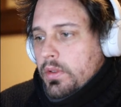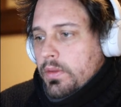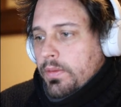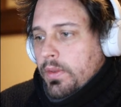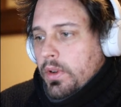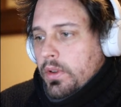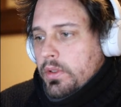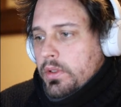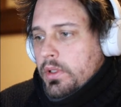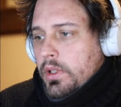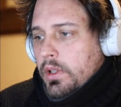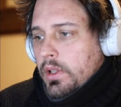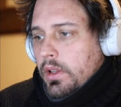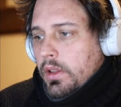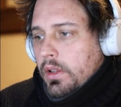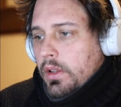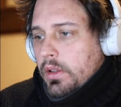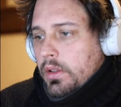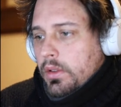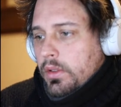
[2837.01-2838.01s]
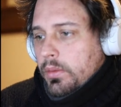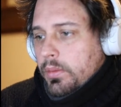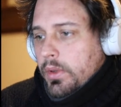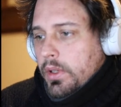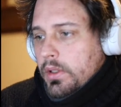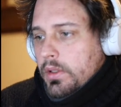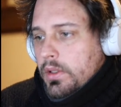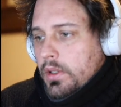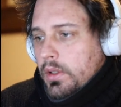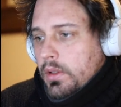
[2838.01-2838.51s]
false, and then the loop
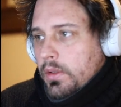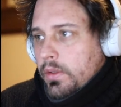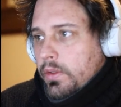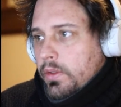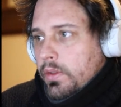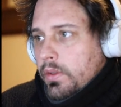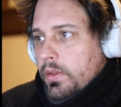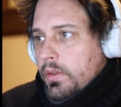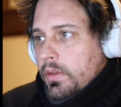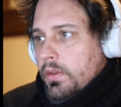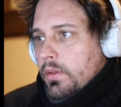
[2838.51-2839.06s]
continues.